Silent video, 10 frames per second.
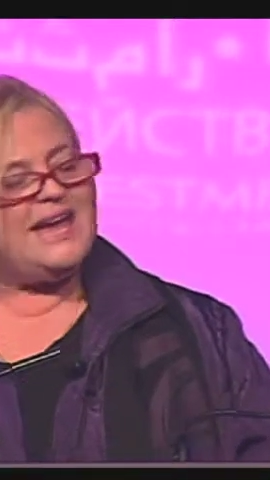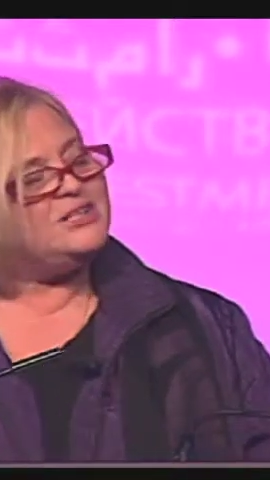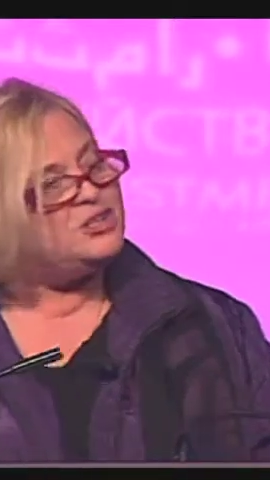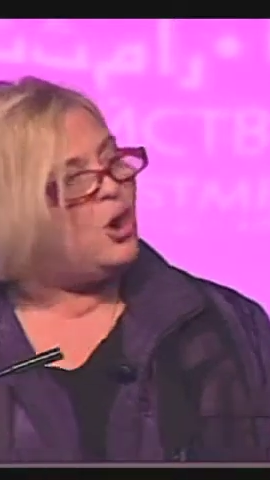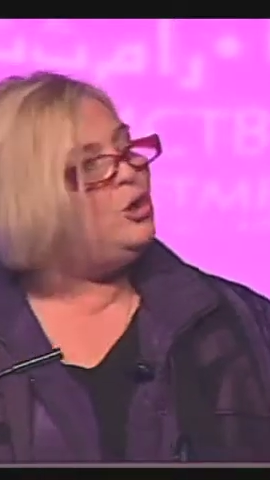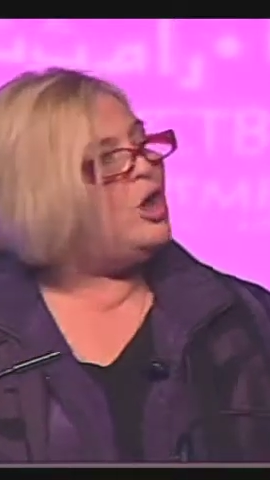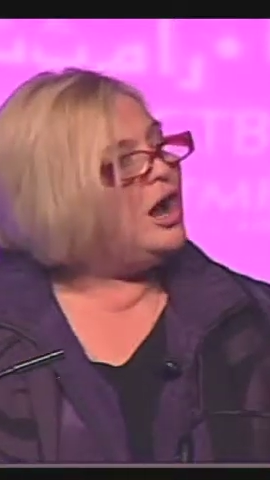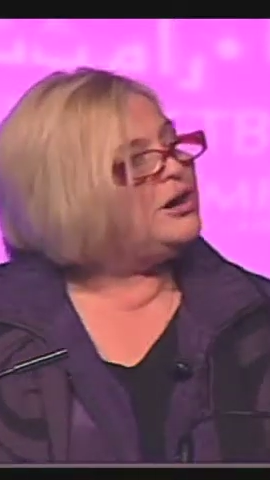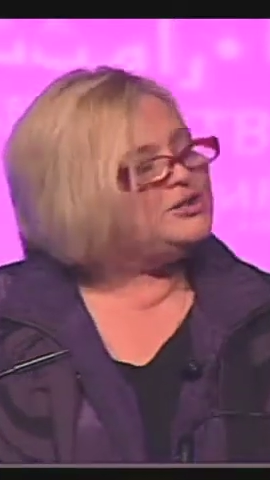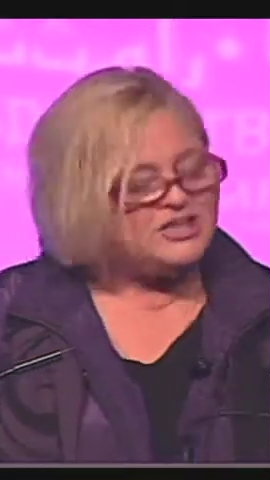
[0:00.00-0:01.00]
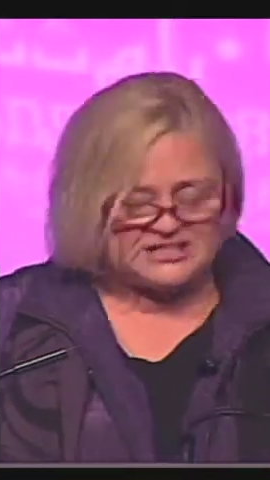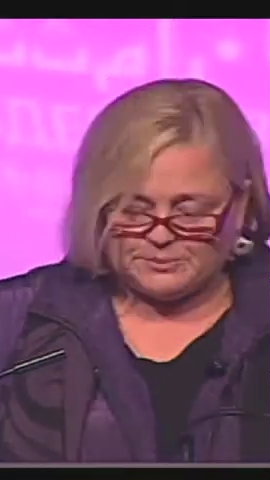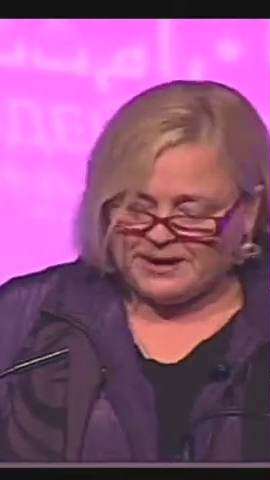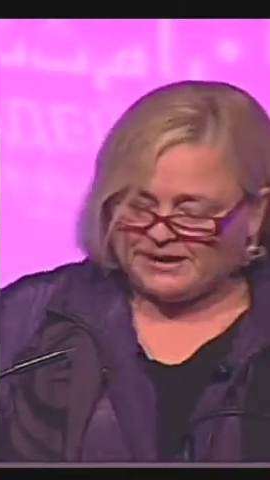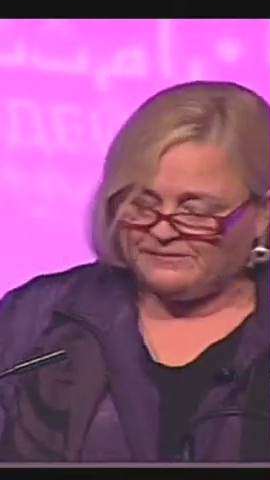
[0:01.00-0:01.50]
It's no longer just
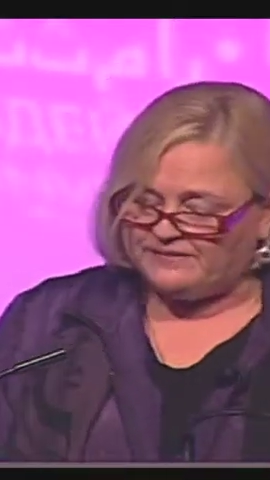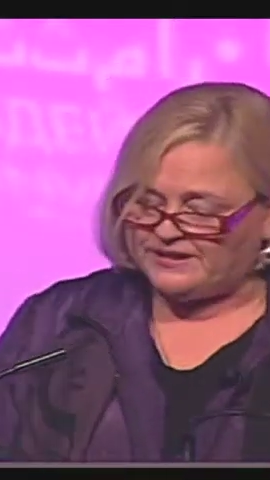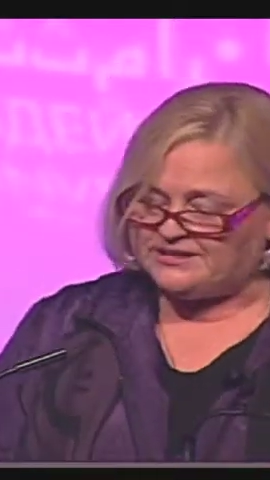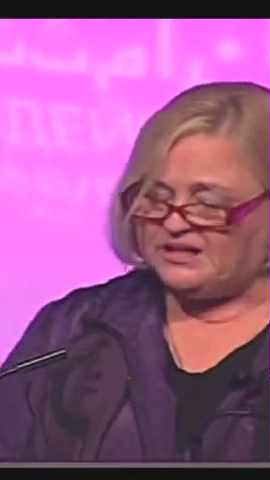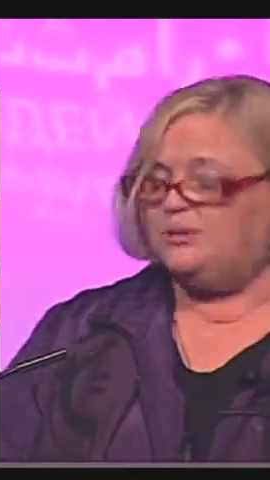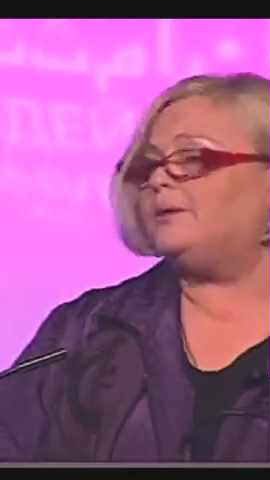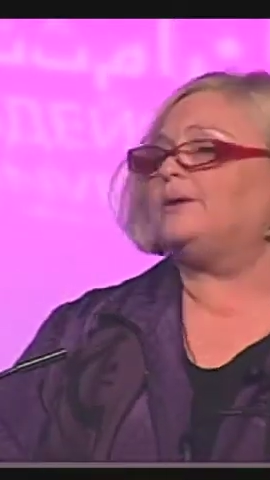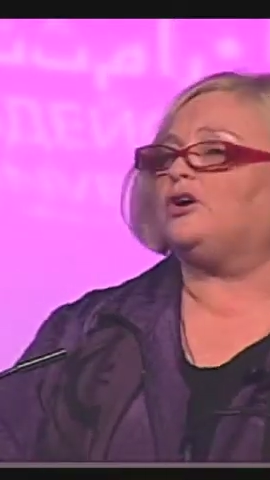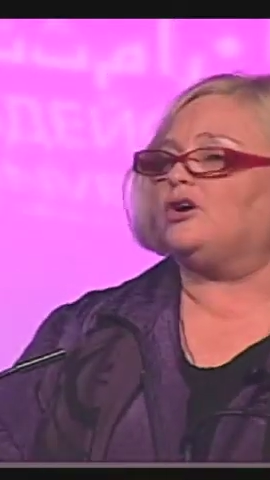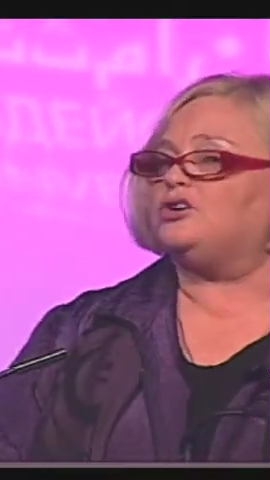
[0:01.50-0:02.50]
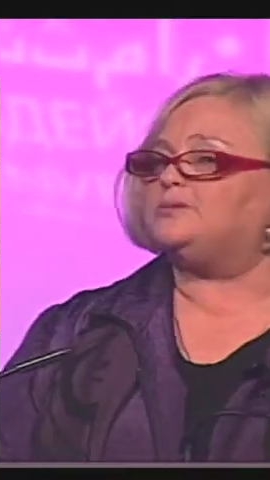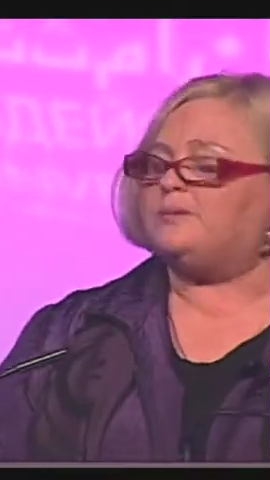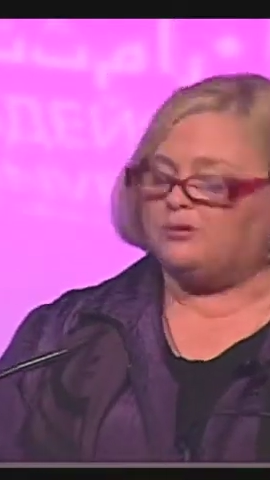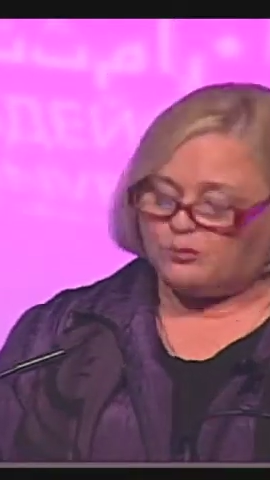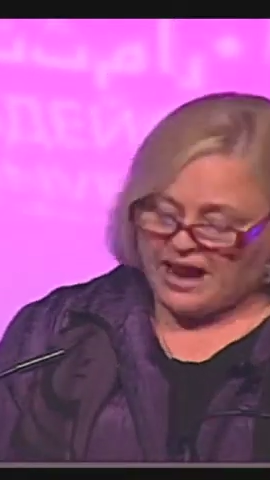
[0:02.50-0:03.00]
about investing in women and girls,
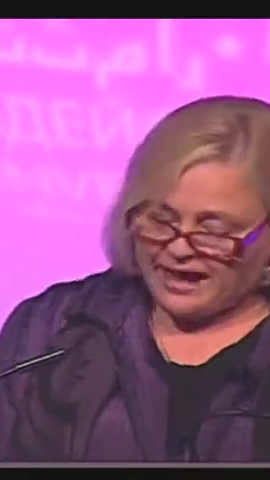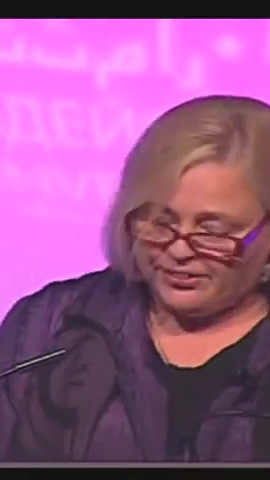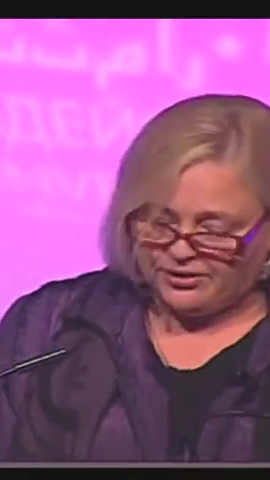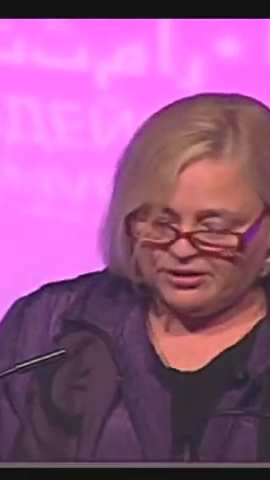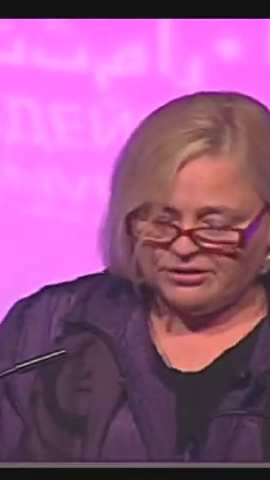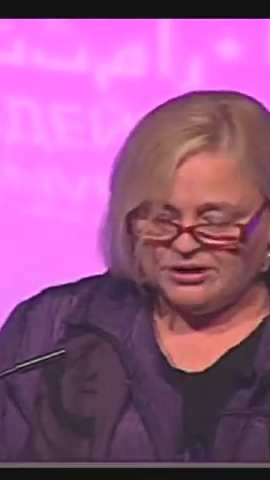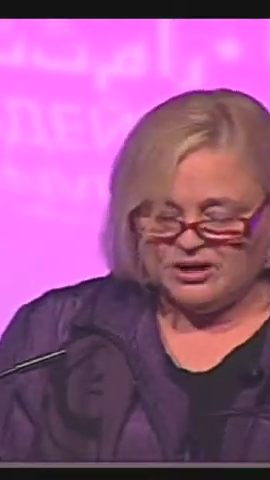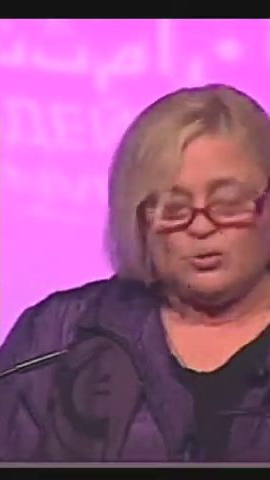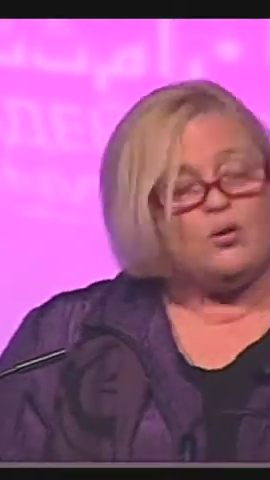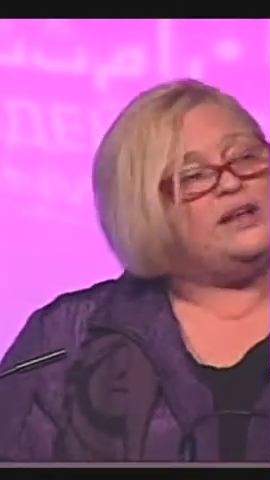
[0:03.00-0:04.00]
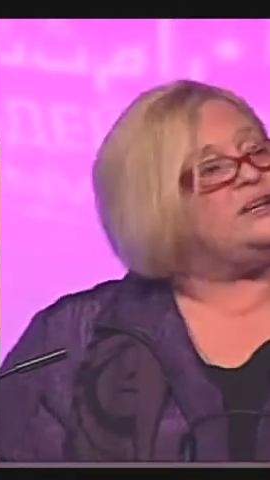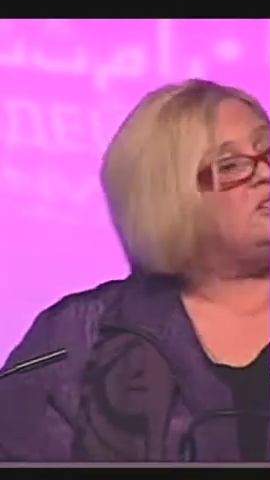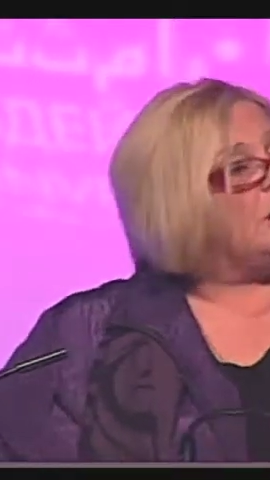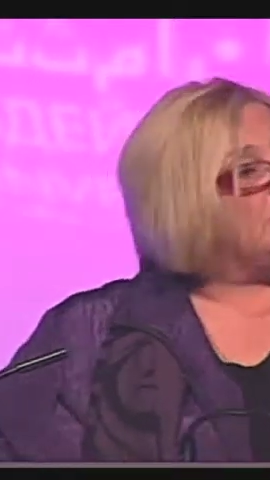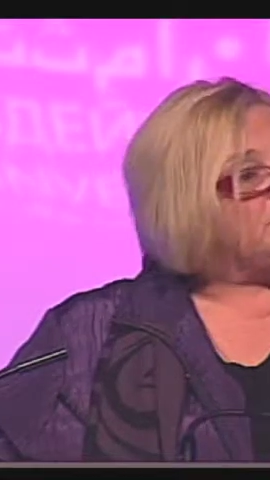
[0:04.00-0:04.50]
but rather, what is
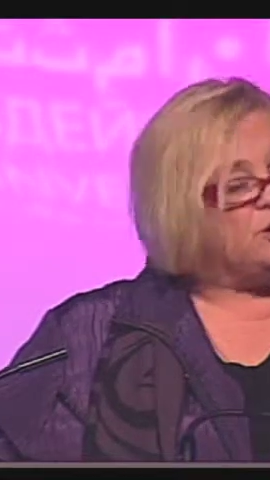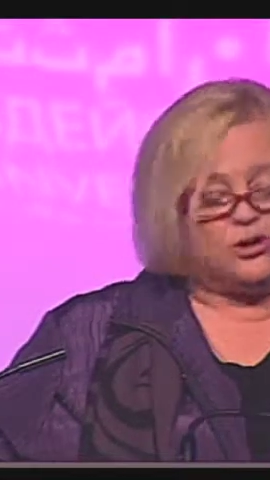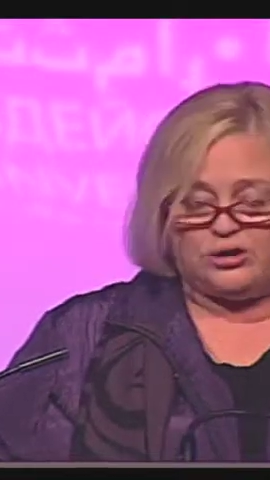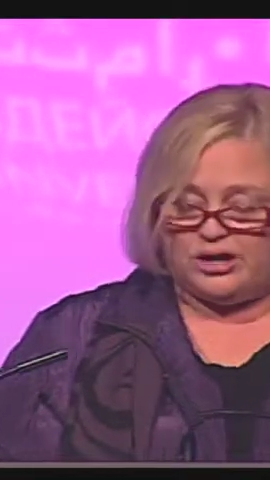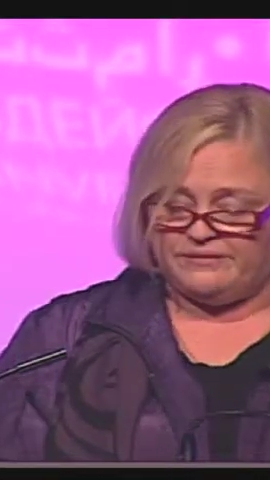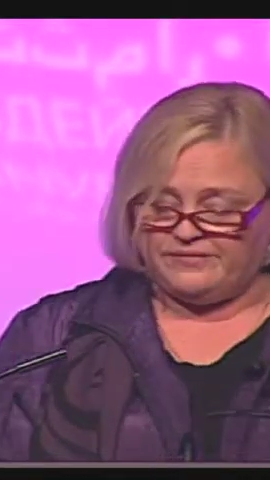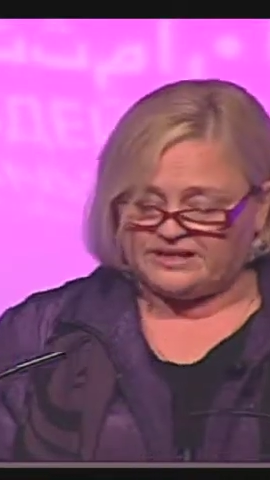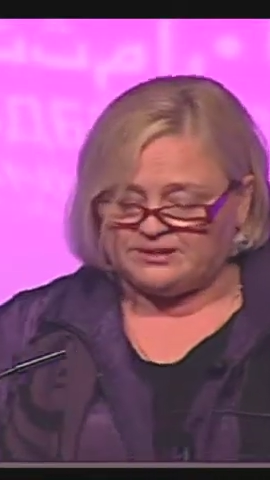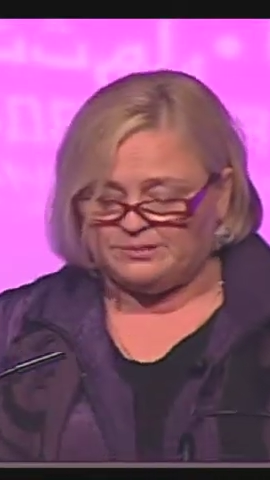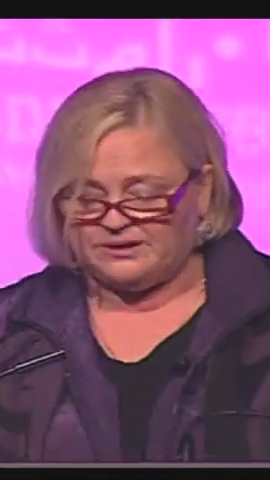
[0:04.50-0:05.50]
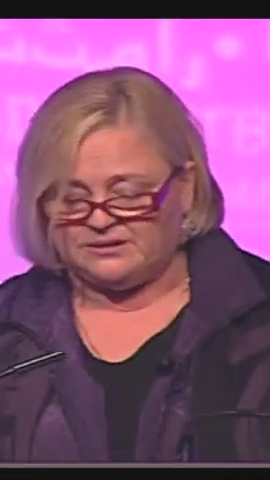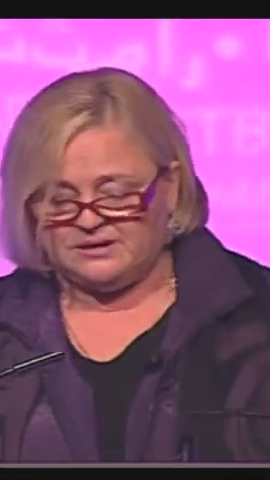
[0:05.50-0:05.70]
our return on investment?